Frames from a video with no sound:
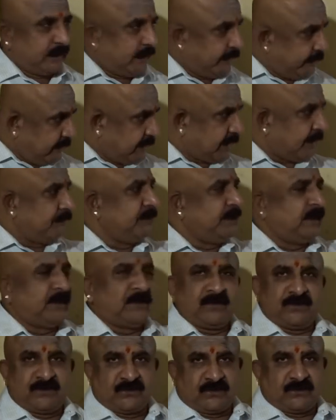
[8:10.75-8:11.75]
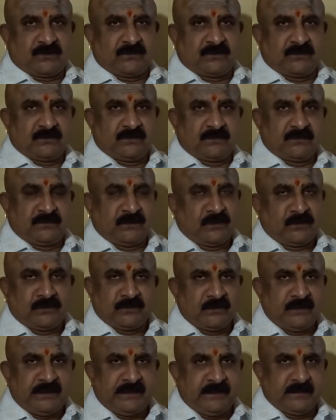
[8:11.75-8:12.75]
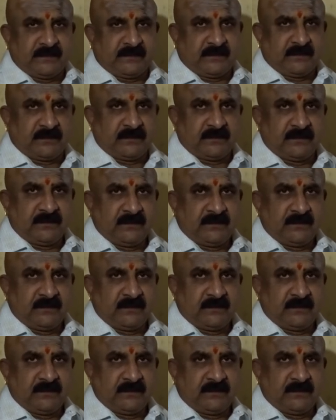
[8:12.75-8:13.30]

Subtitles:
I will come there also. Not only here.